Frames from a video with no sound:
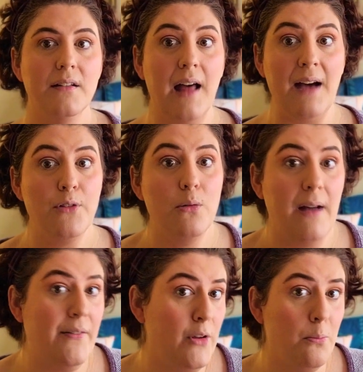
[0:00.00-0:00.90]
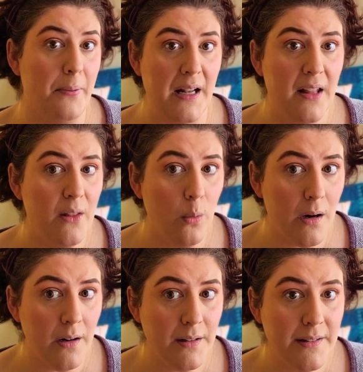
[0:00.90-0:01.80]
Have you been in the
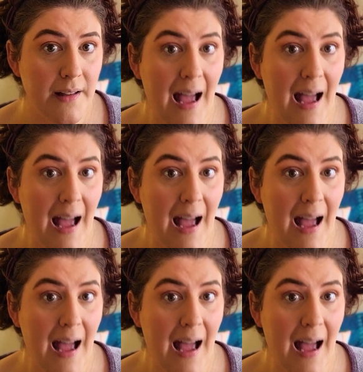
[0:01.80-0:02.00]
world?